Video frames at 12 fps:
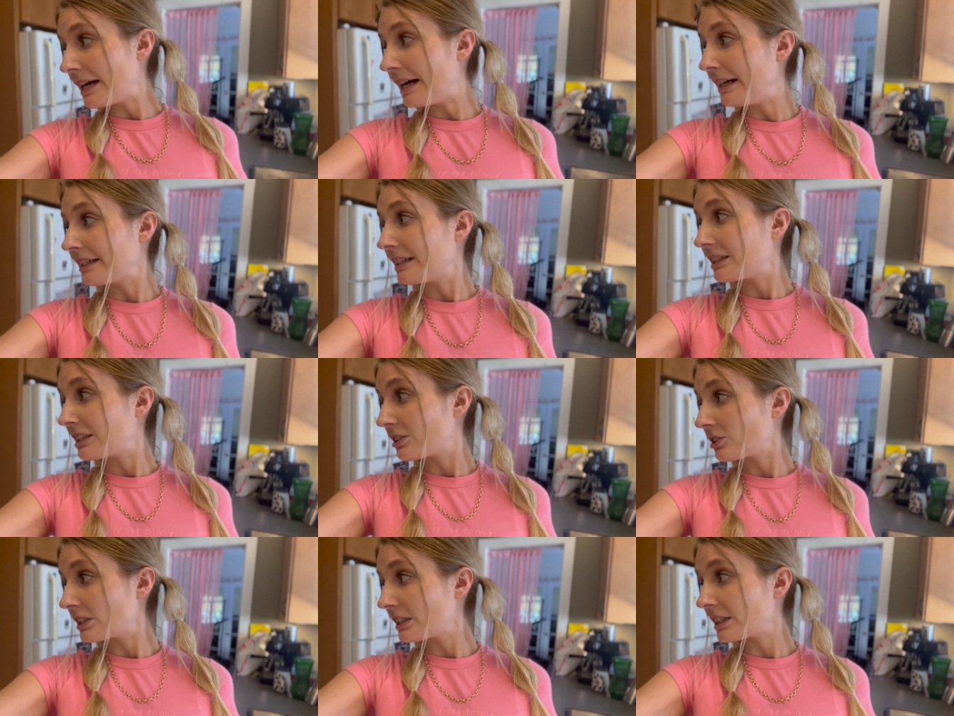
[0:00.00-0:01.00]
and
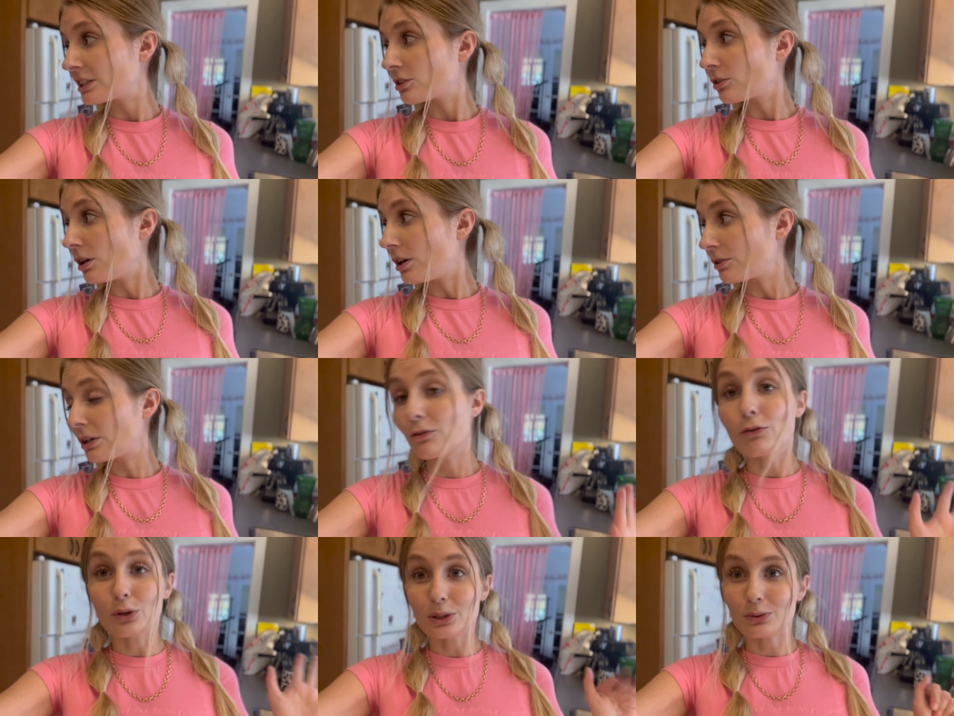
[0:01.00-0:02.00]
considering that it's
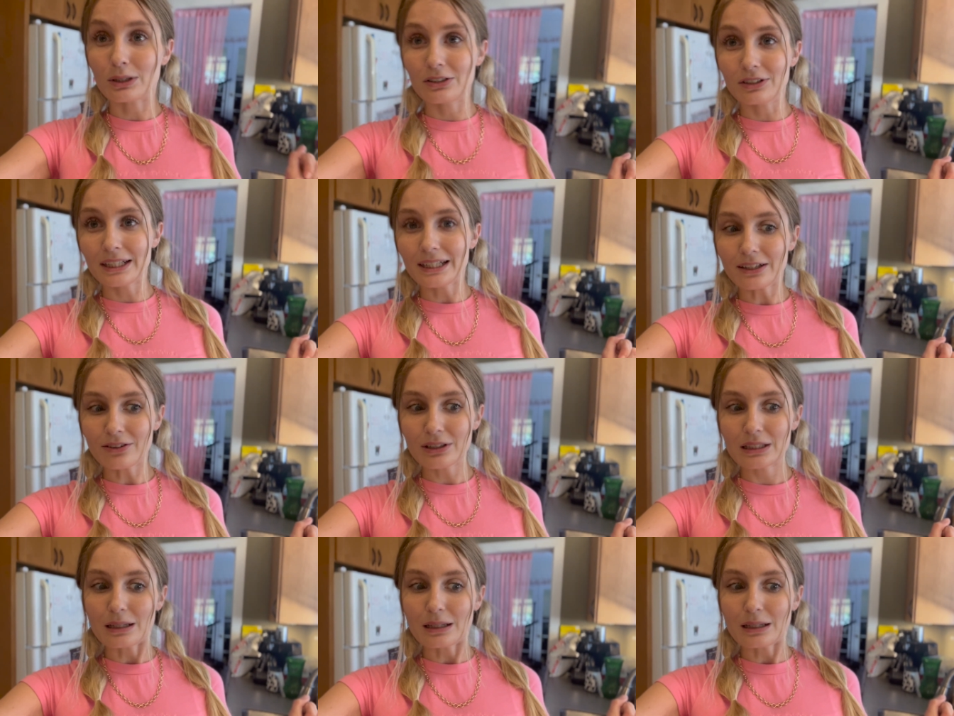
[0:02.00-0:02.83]
around 4.20 right now,